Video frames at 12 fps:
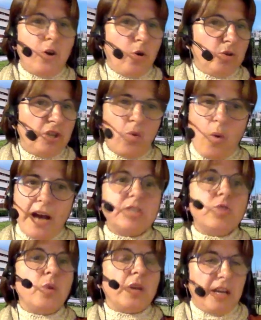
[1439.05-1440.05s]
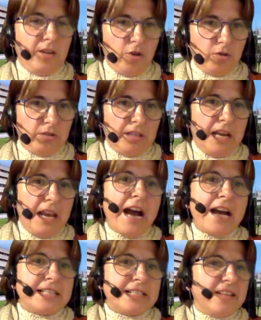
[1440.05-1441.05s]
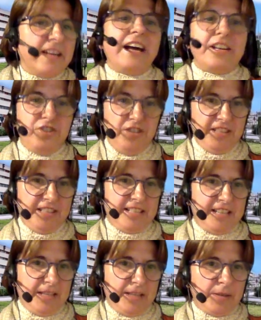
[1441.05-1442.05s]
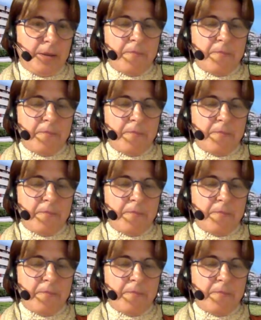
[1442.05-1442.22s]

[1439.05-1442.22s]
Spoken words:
Otherwise, we cannot analyze the large data set,